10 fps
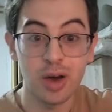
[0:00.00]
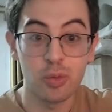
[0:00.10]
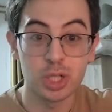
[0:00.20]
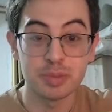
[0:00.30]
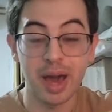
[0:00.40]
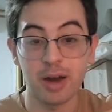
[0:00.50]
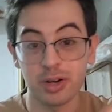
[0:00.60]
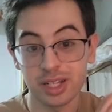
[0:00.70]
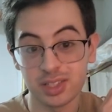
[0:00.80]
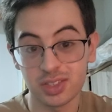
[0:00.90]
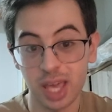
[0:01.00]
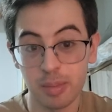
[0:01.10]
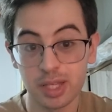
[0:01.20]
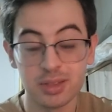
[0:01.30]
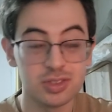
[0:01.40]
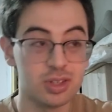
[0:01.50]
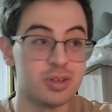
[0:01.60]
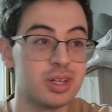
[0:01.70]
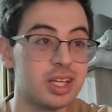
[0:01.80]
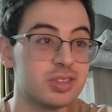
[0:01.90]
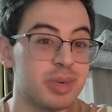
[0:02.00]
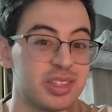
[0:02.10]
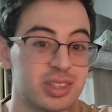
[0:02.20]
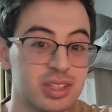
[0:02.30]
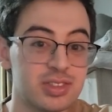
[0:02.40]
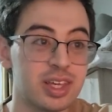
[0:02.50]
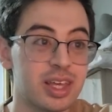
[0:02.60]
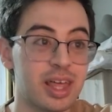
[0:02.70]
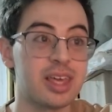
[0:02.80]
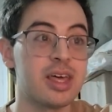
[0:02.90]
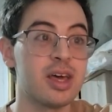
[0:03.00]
at which matter can escape it. So it's basically saying like